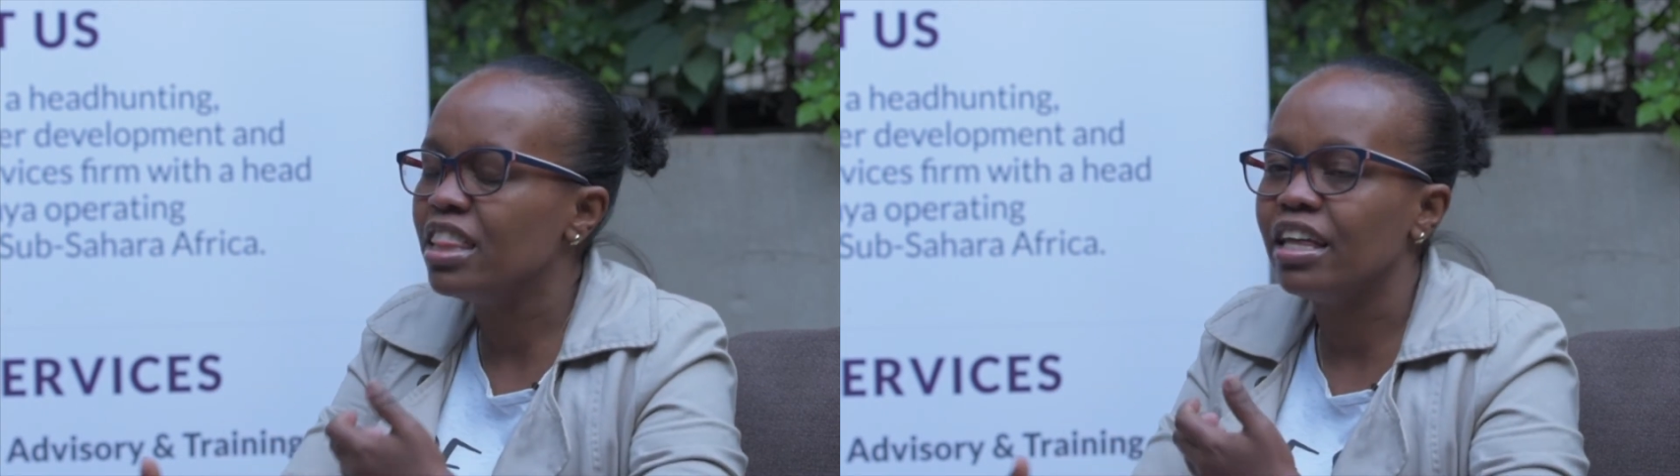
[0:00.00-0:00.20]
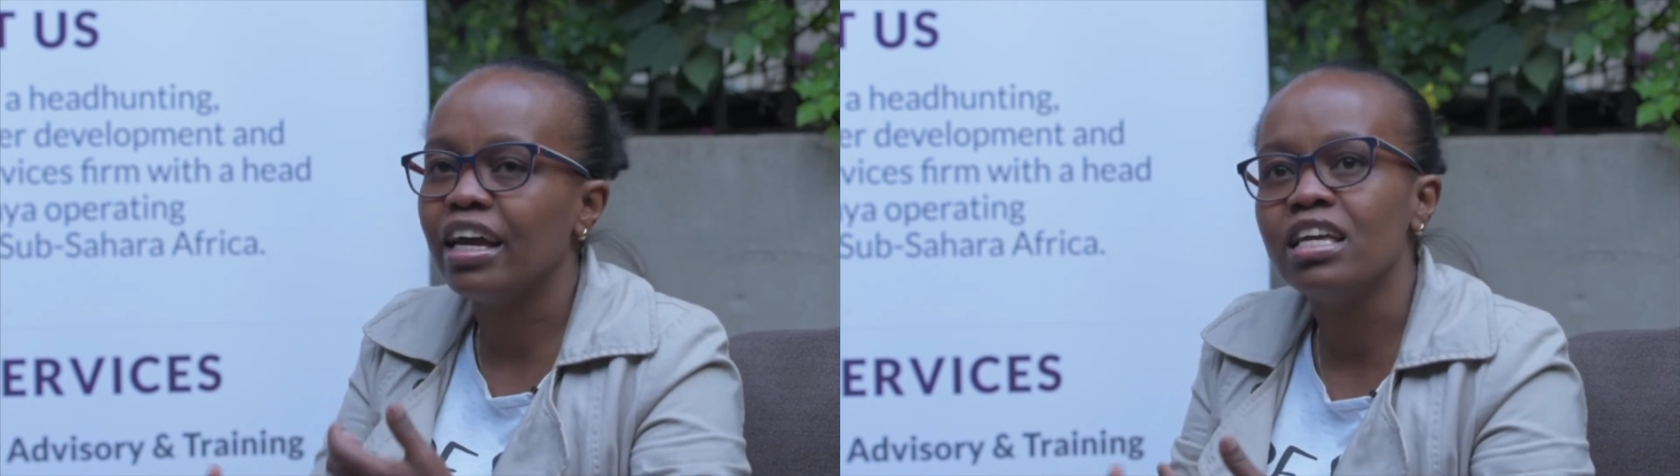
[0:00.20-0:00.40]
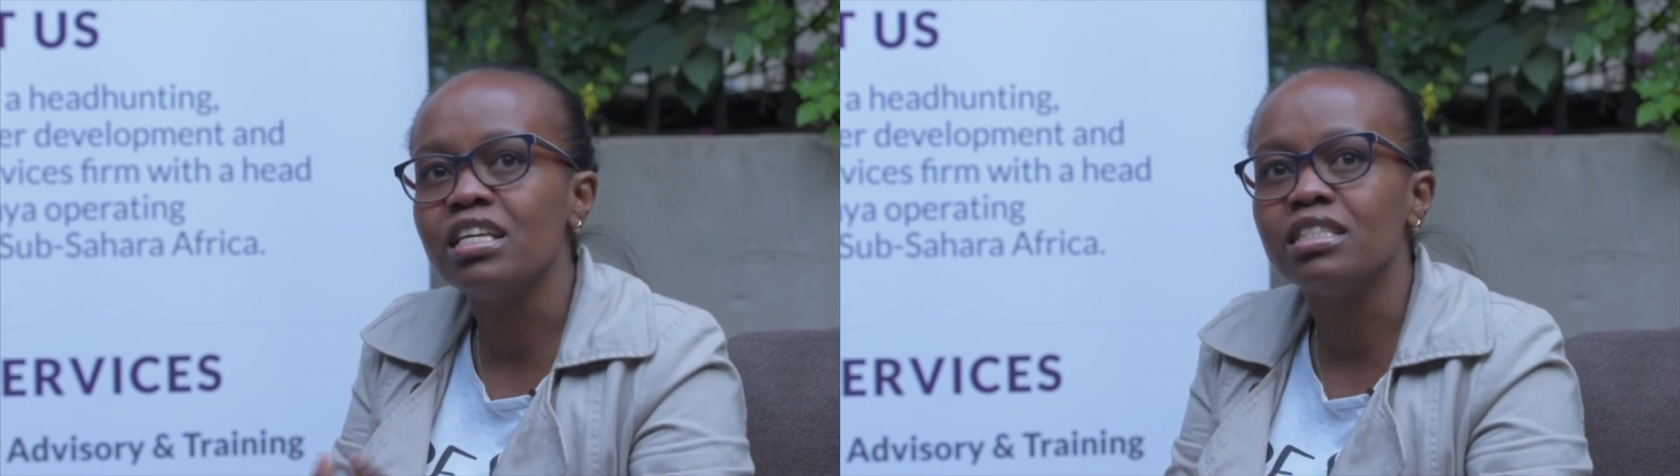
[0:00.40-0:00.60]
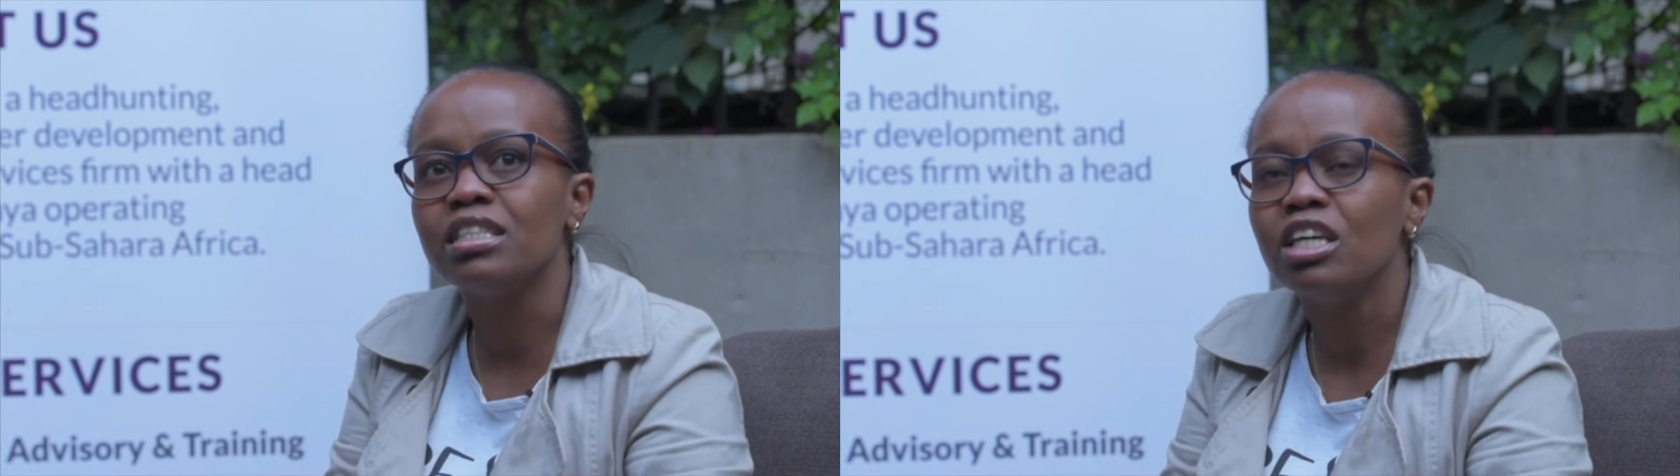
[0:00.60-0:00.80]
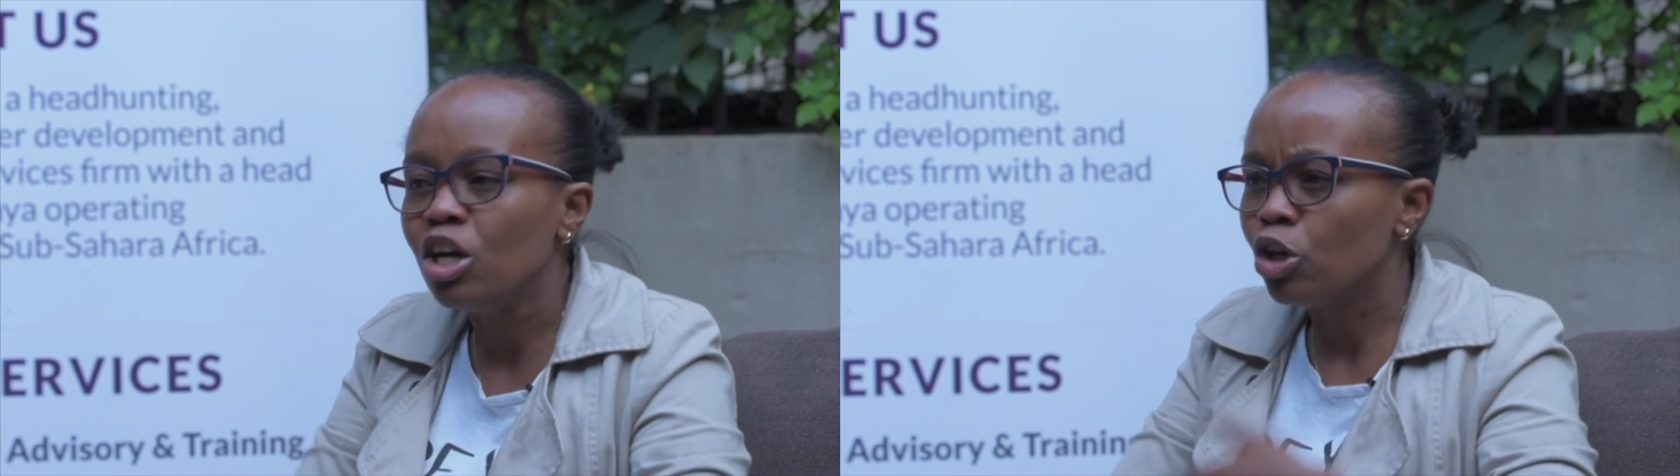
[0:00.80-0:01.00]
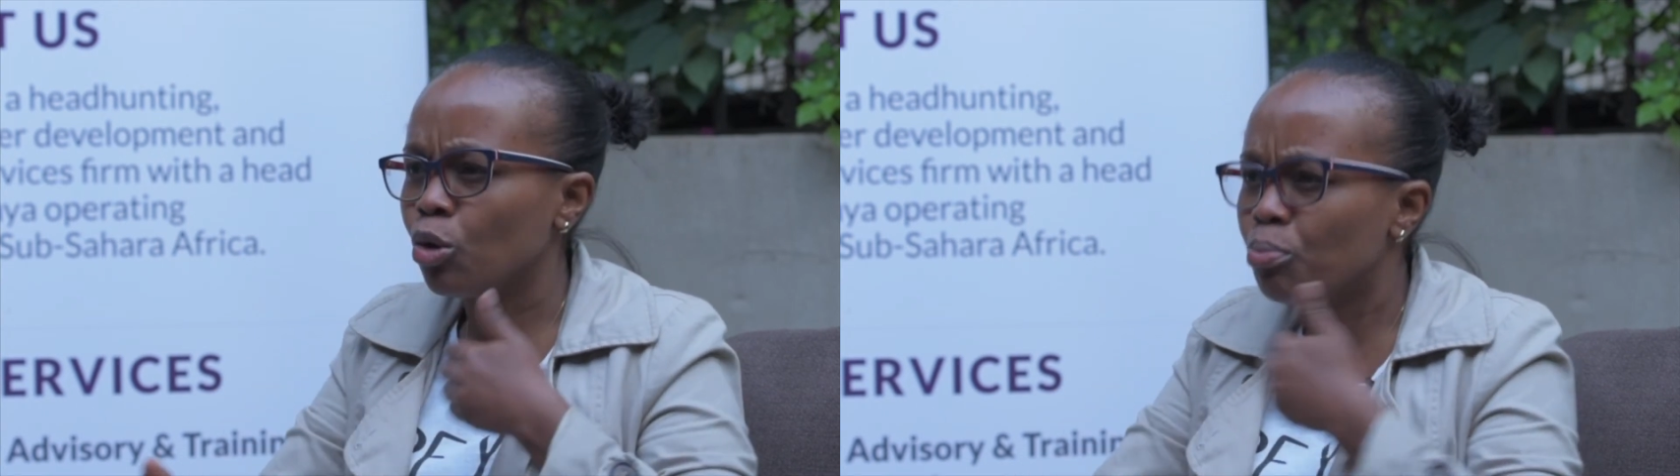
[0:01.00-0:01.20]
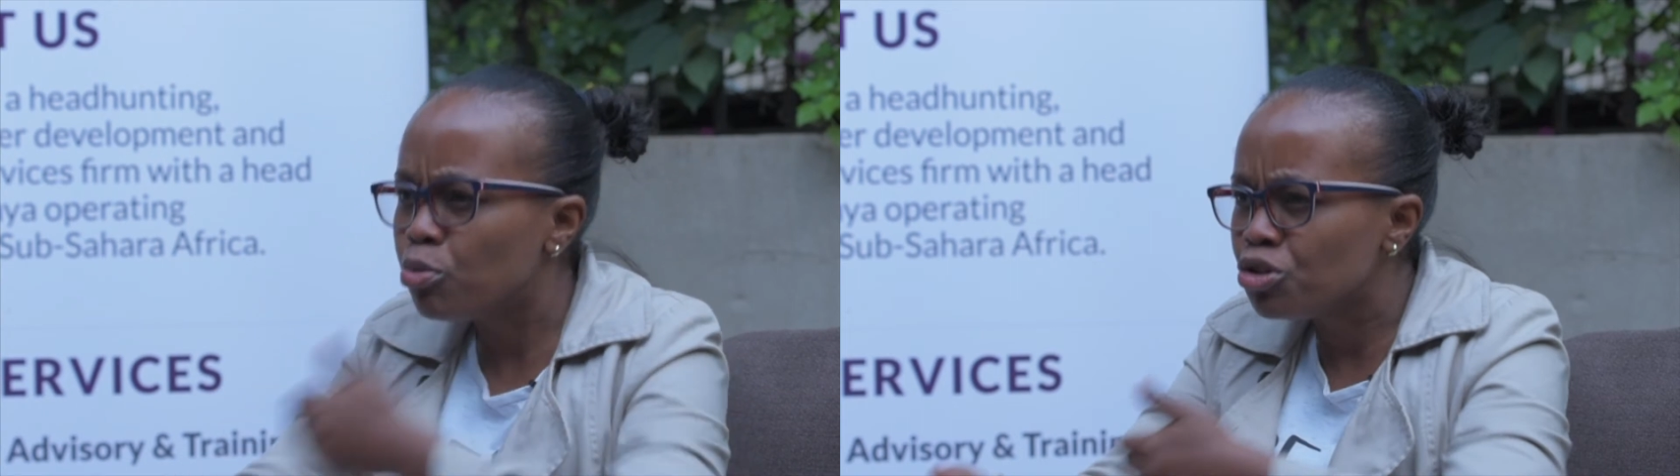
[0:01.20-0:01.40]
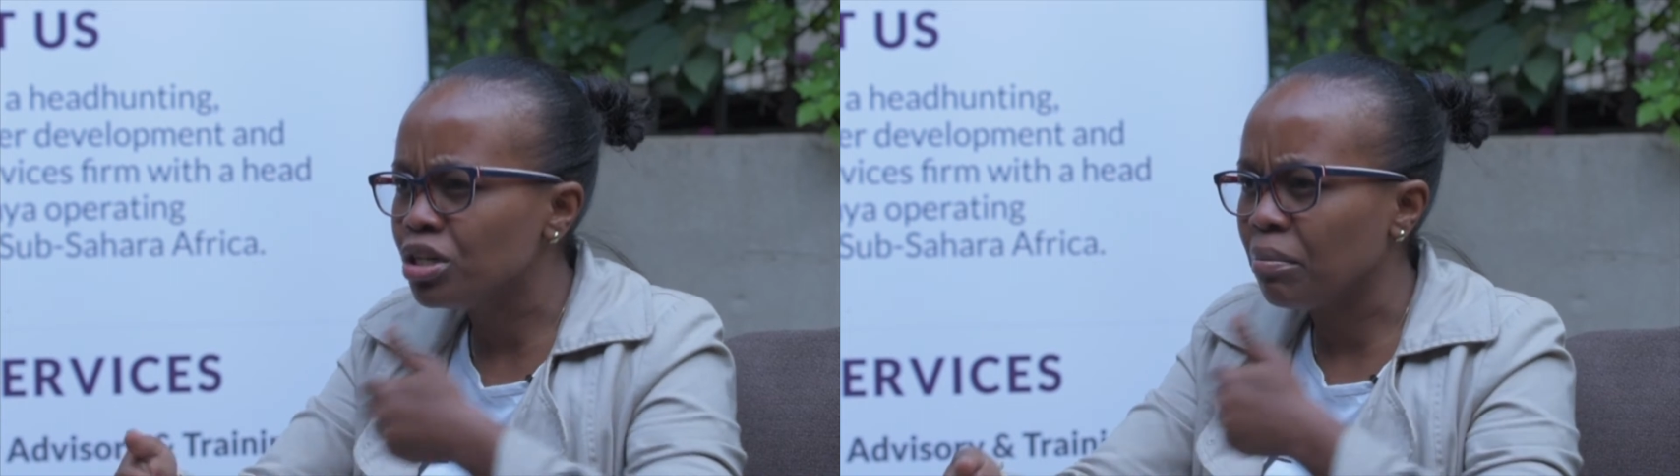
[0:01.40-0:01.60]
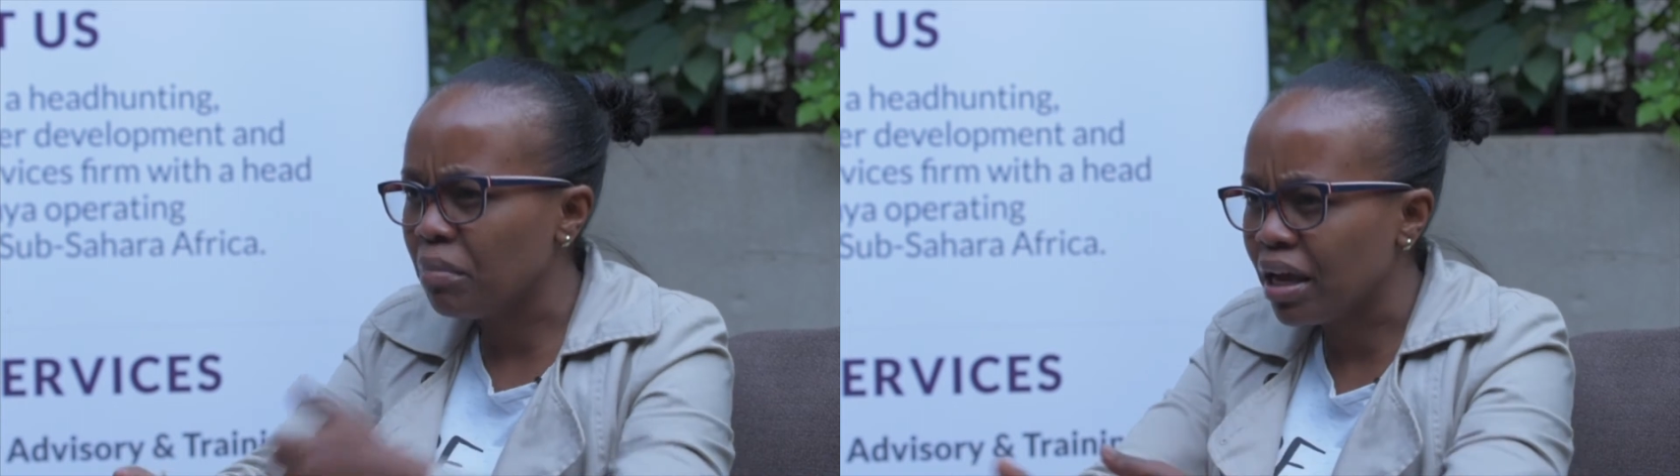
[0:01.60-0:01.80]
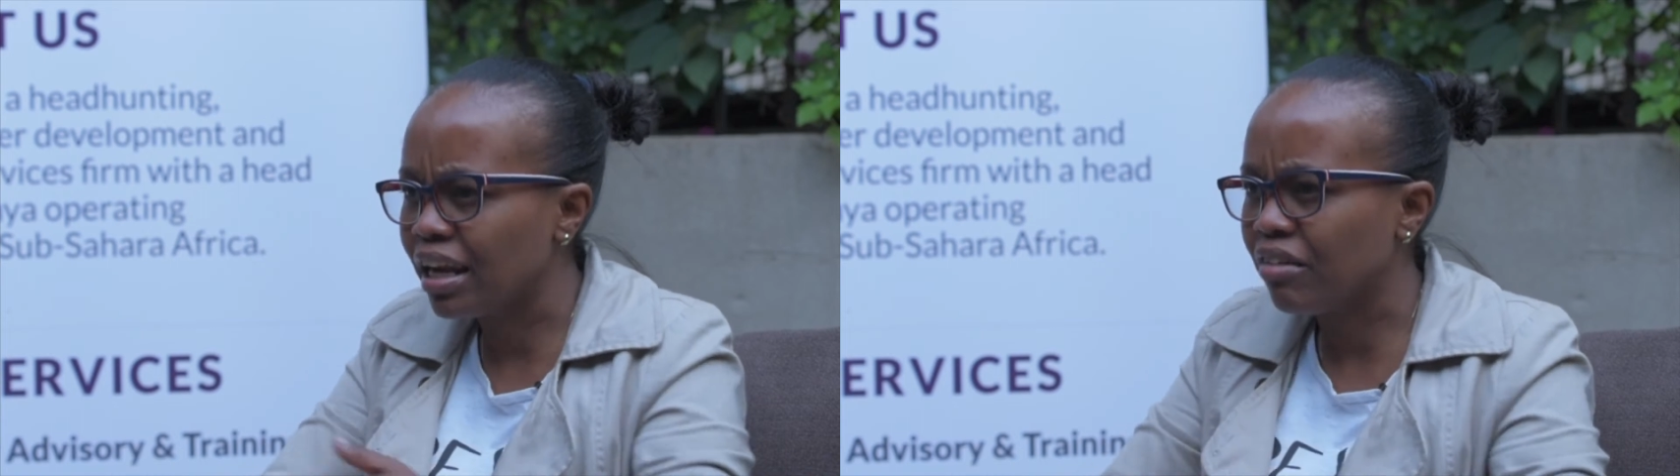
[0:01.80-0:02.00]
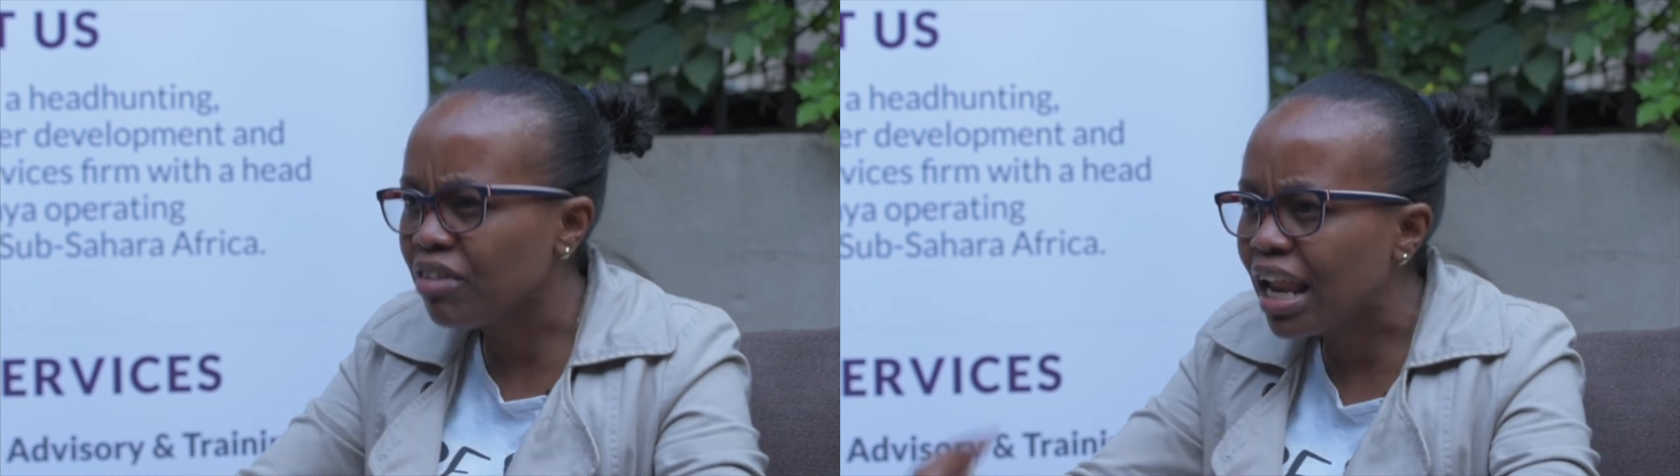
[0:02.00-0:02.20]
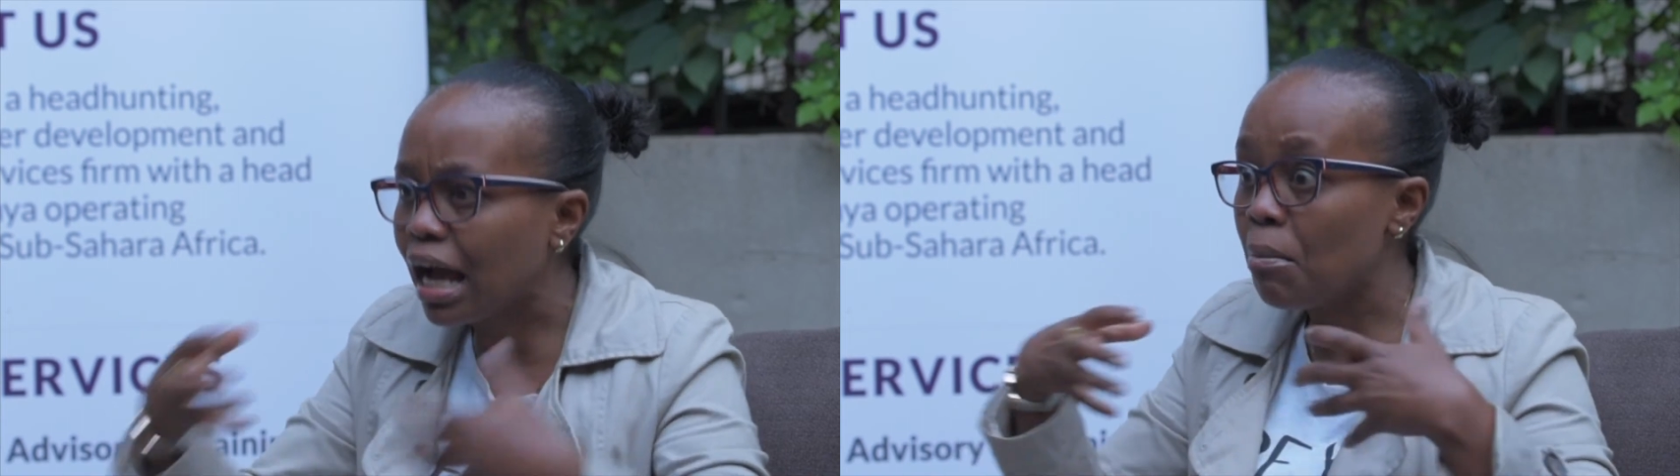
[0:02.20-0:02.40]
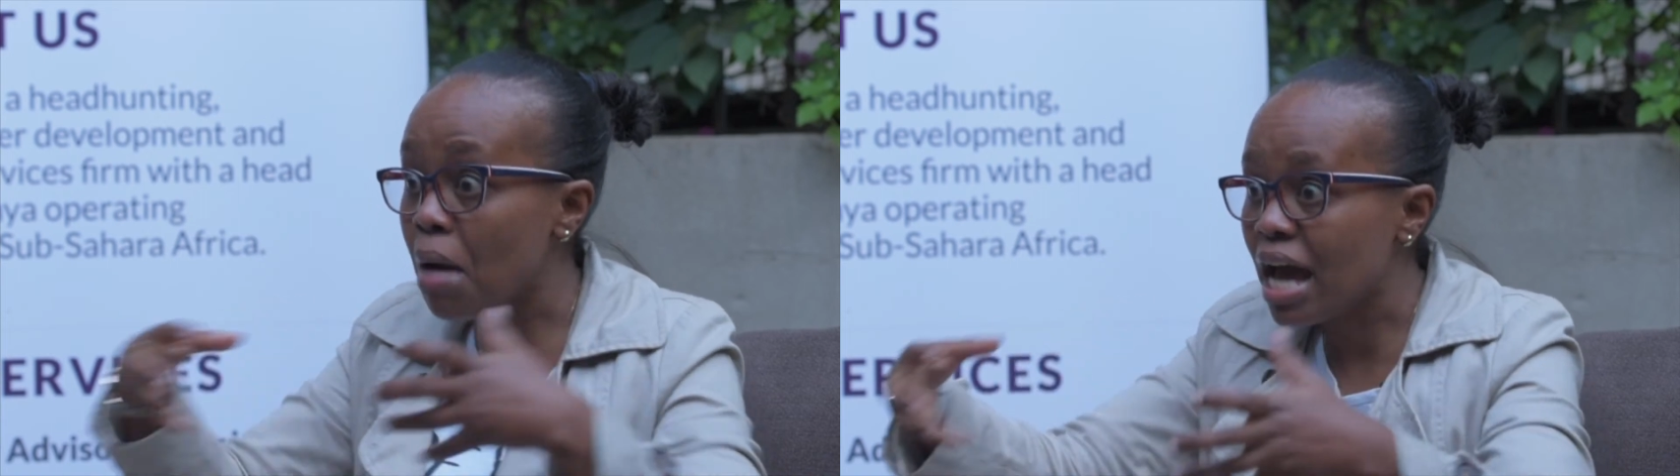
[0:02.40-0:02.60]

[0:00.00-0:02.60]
there is, you're pushing me and I feel like I'm